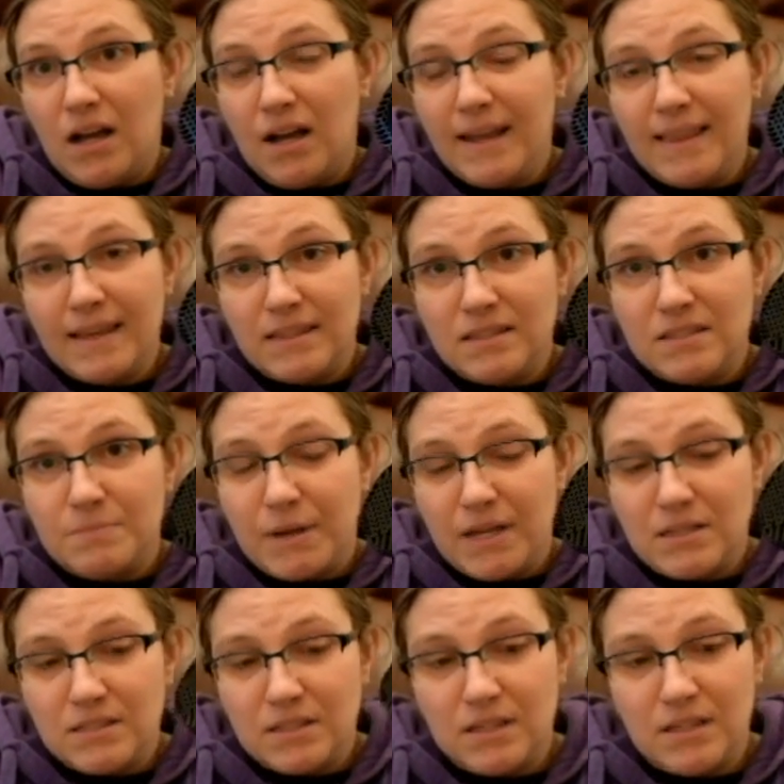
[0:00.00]
I like this
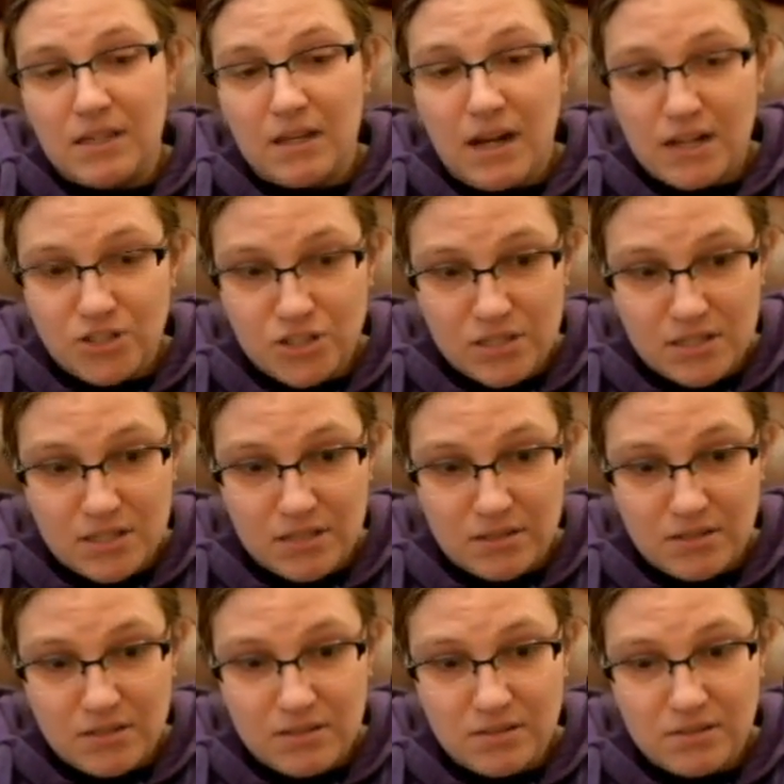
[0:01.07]
mask. It actually
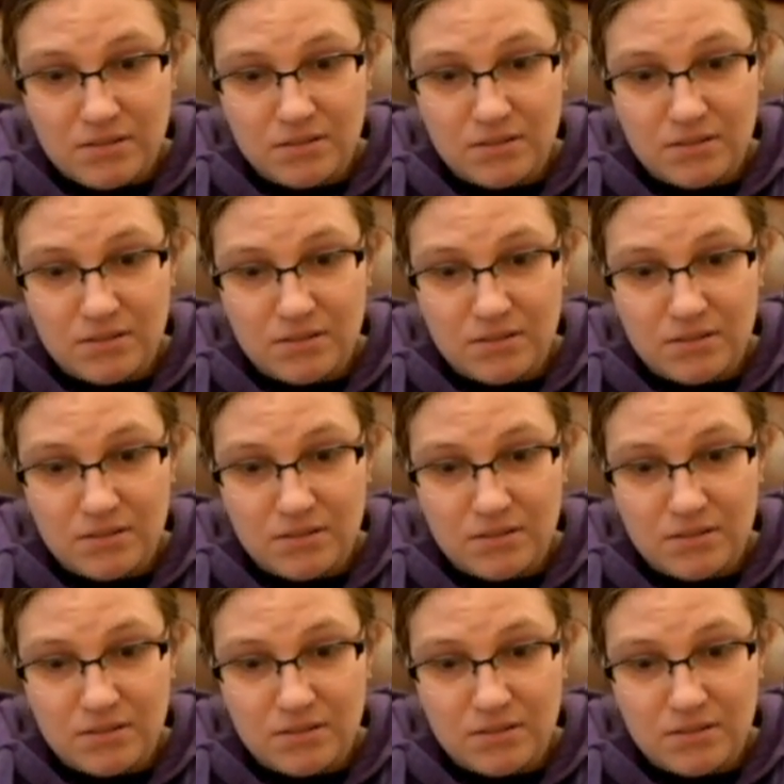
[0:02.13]
seals.